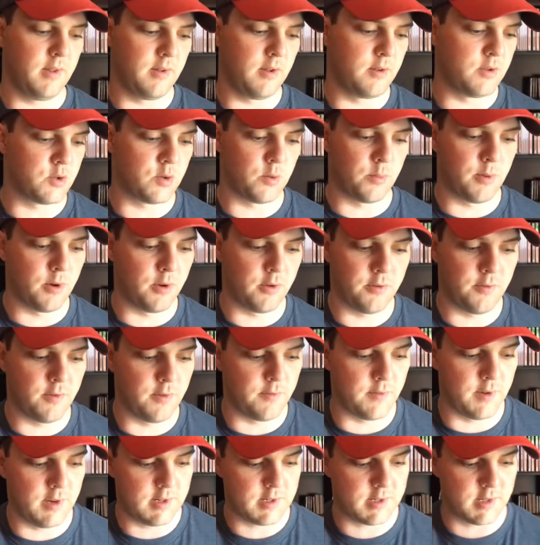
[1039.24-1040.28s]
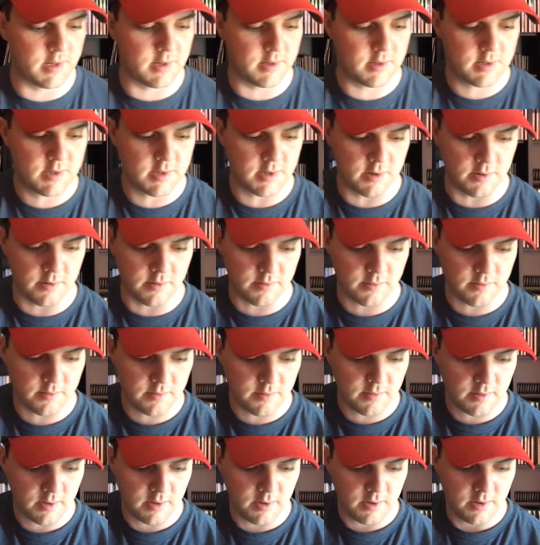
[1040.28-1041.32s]
Those were both 50 cents, so
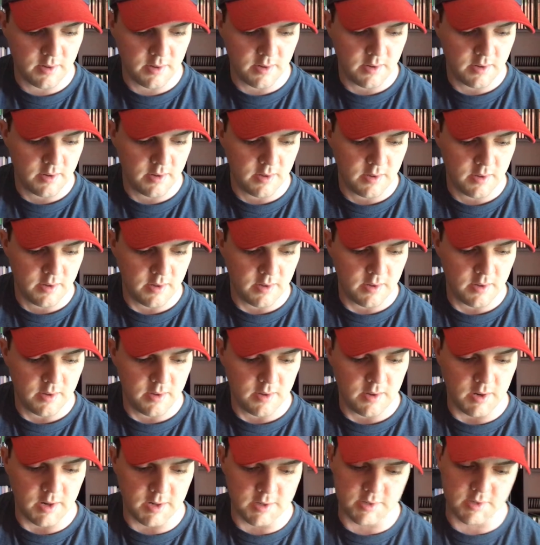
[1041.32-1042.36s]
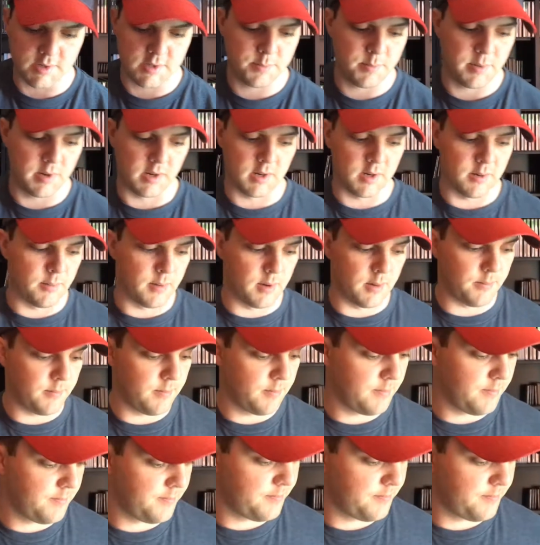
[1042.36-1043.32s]
I just picked them up.